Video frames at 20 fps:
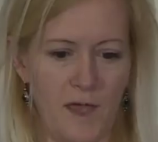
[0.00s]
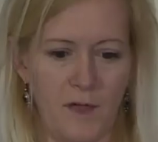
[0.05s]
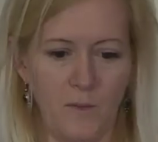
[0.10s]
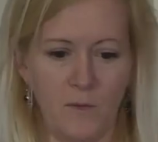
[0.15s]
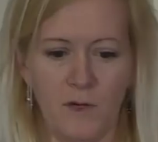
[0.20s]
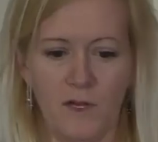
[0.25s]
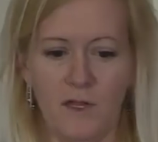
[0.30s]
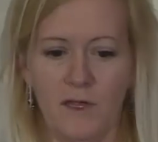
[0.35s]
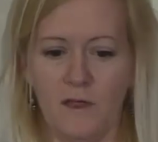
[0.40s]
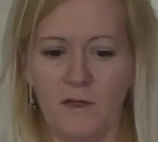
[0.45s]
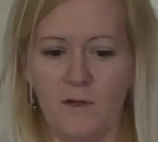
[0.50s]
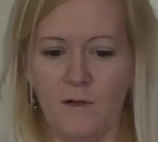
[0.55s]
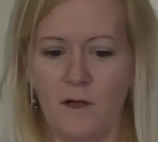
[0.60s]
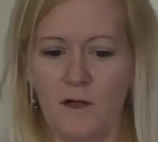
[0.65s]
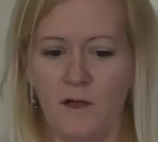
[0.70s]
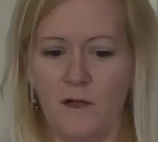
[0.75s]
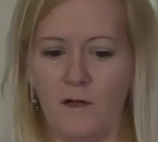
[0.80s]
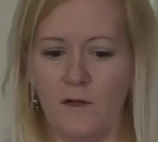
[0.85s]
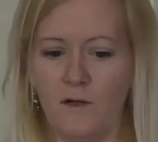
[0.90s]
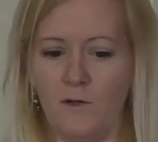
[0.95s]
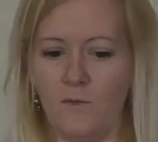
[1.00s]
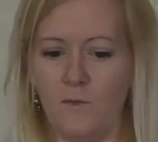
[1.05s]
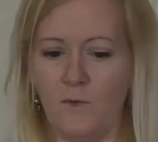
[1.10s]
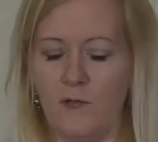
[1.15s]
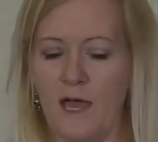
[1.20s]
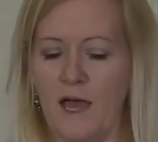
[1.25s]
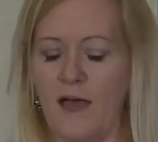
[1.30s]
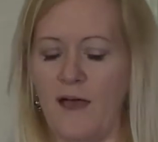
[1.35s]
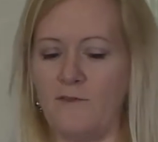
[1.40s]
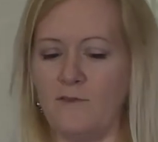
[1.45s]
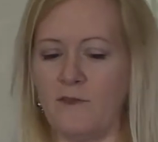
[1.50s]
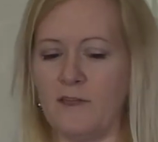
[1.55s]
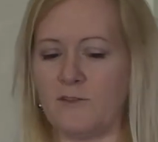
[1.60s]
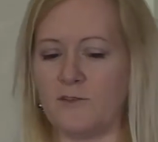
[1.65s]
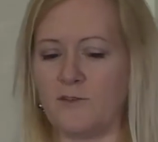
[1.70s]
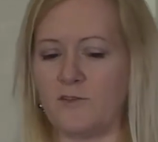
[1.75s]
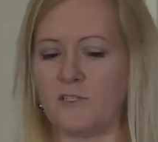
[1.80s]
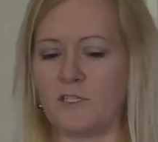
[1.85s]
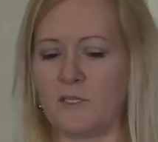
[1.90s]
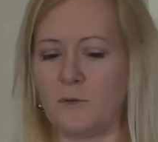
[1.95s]
And we have
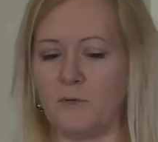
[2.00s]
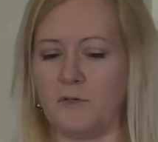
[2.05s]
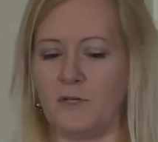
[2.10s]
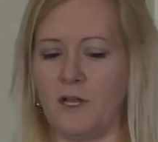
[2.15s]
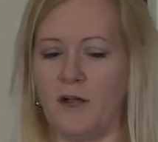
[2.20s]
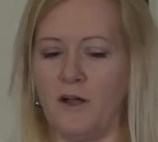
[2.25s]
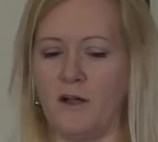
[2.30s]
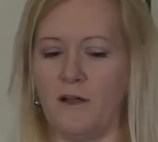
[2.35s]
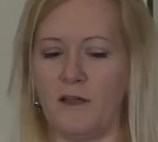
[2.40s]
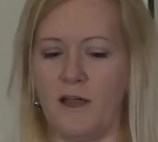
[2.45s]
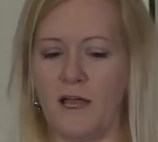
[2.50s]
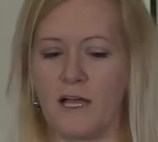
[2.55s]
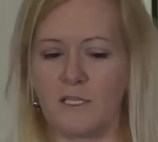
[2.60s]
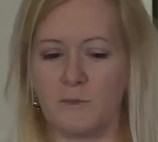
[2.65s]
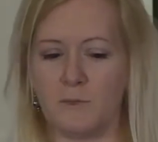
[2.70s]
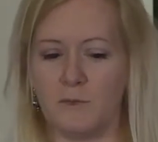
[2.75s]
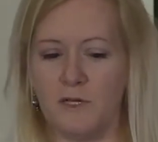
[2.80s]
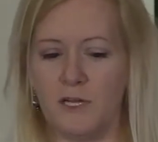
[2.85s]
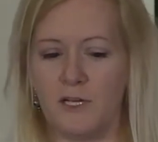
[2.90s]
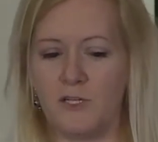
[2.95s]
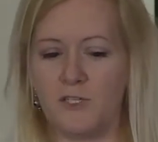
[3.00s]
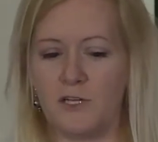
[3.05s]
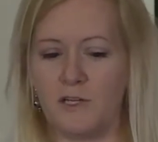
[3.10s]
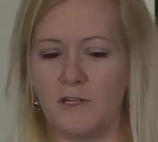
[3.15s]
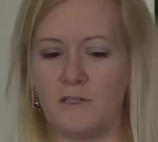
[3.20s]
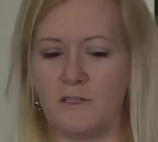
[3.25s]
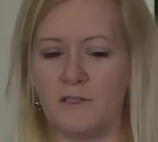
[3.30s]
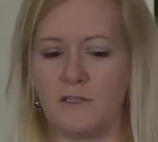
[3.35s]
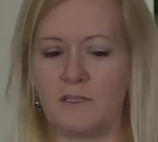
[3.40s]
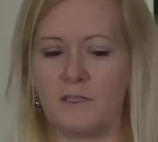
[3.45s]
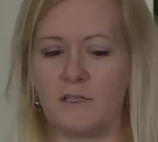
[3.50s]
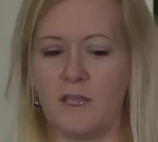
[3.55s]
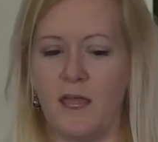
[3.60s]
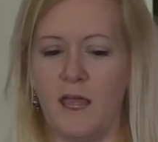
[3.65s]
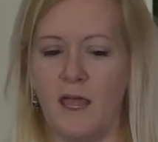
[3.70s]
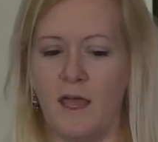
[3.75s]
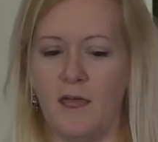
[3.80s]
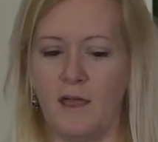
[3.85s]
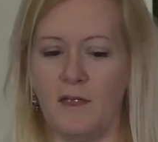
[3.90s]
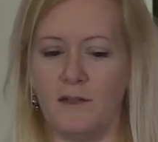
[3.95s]
interdisciplinary explanations
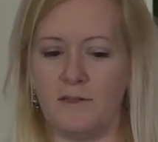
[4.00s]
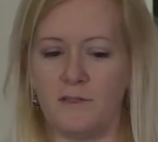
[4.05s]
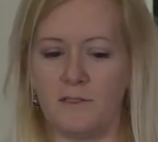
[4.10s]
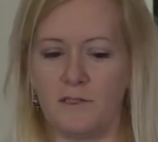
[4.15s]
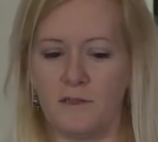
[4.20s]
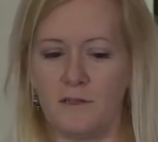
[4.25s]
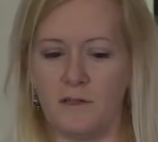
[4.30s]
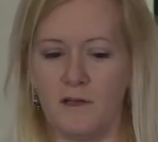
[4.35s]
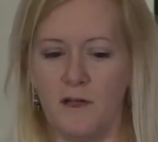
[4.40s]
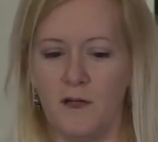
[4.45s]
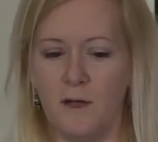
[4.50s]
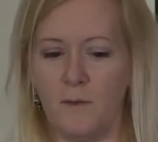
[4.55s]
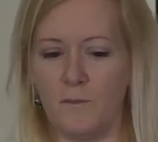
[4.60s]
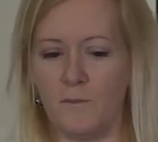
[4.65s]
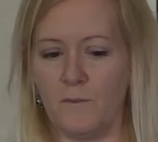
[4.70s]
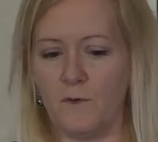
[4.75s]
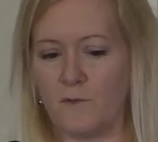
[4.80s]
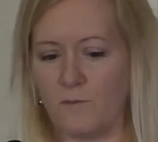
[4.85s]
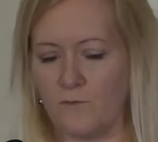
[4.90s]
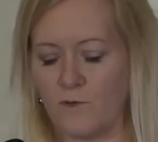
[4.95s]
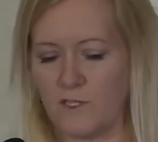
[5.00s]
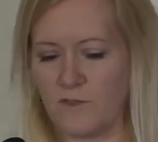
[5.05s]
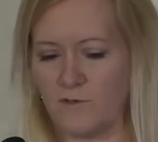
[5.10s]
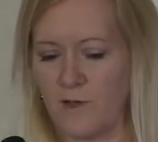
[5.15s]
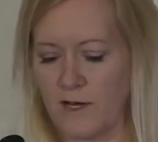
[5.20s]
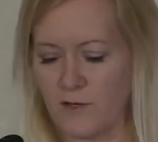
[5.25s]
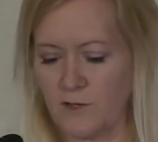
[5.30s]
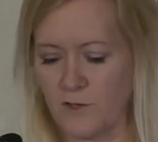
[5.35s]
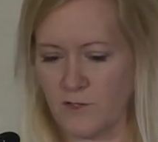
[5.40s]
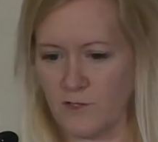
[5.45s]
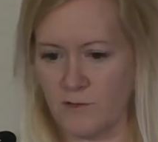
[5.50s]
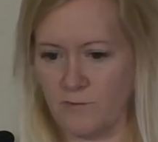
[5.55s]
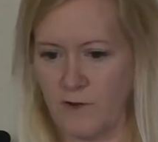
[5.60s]
and risk factors and